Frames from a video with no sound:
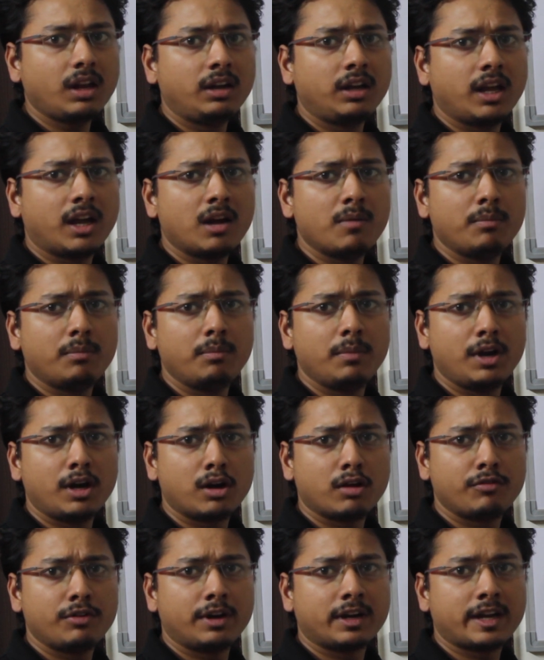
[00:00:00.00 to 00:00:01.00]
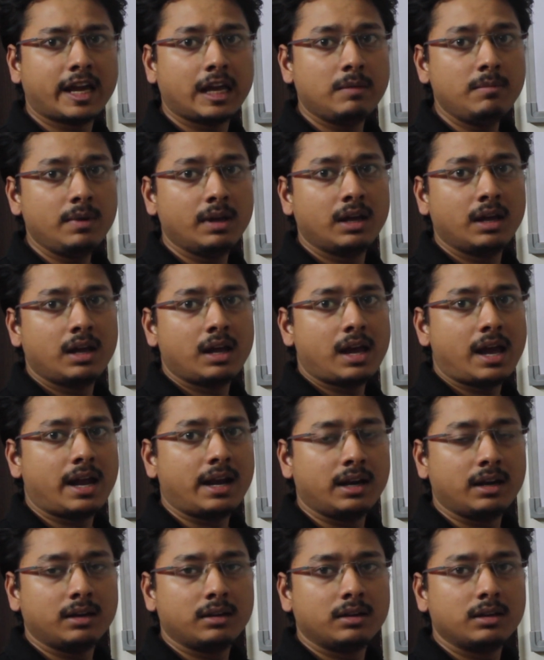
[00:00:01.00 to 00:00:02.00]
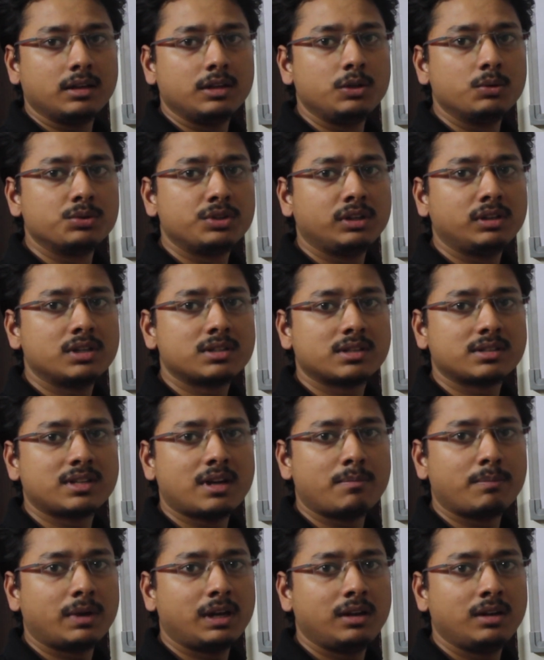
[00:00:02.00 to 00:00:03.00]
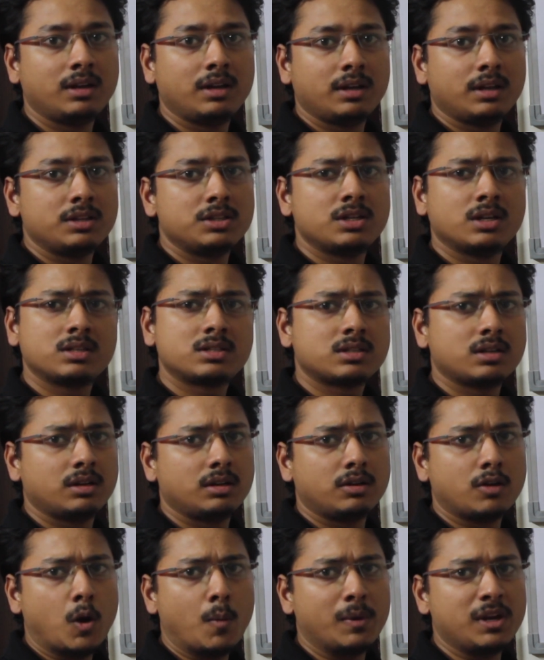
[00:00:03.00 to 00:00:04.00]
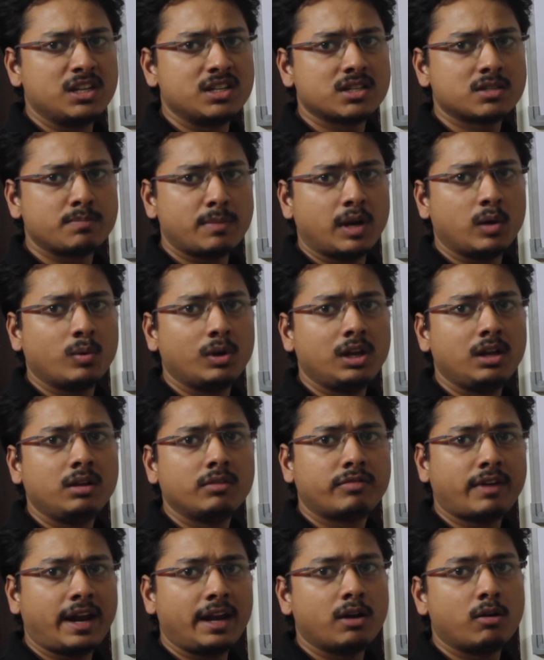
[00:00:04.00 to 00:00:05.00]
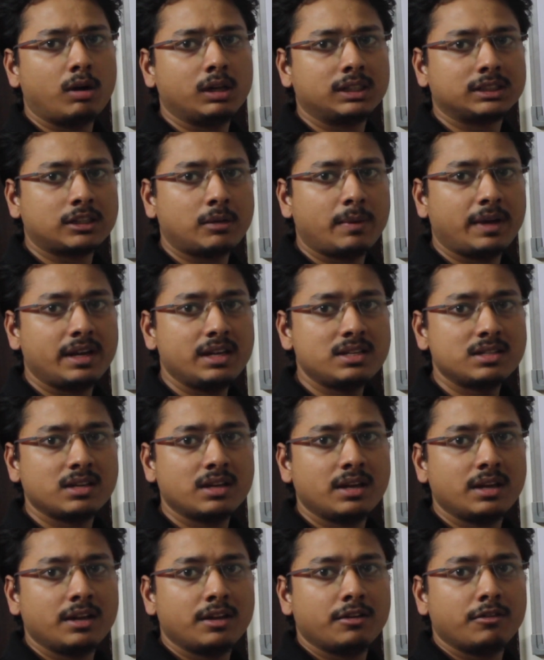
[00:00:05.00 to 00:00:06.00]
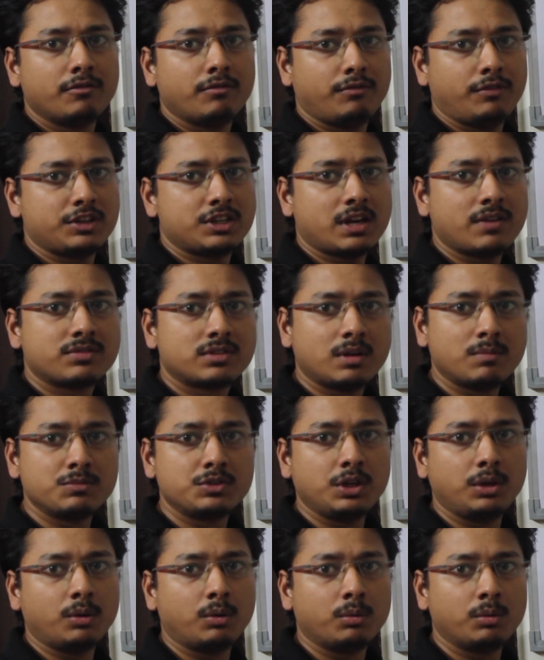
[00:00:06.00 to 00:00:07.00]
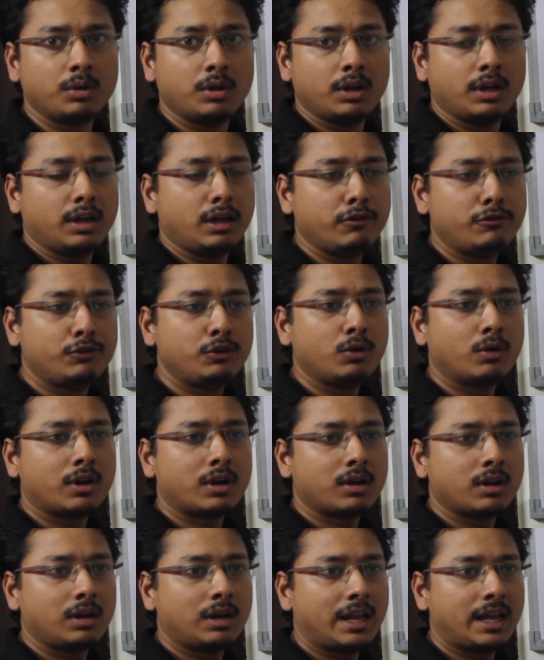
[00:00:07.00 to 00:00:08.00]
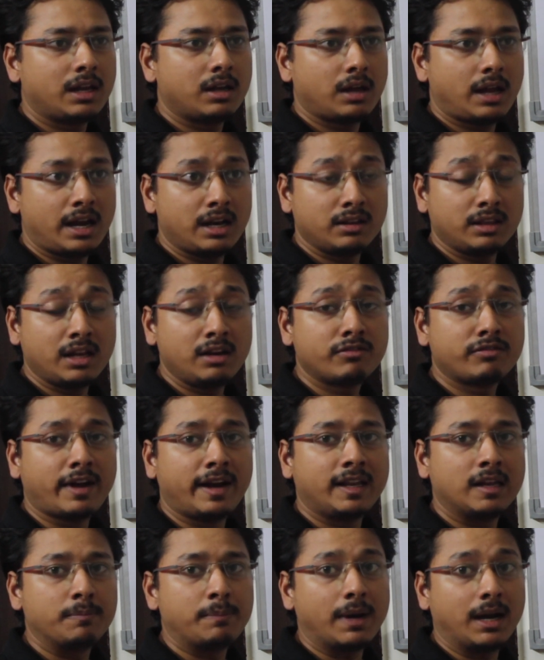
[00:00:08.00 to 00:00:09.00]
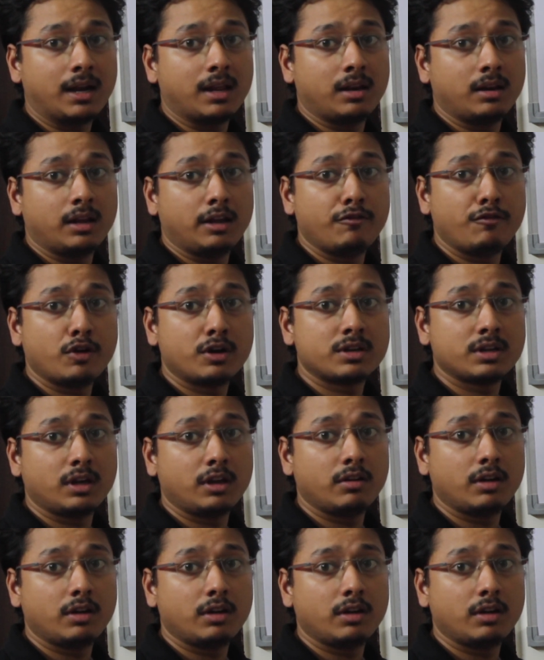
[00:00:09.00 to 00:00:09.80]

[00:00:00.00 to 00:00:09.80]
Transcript: take a minute of your time and using this example, just manually find all the subarrays which have sum 0. If you are like, and then find the pattern. If you are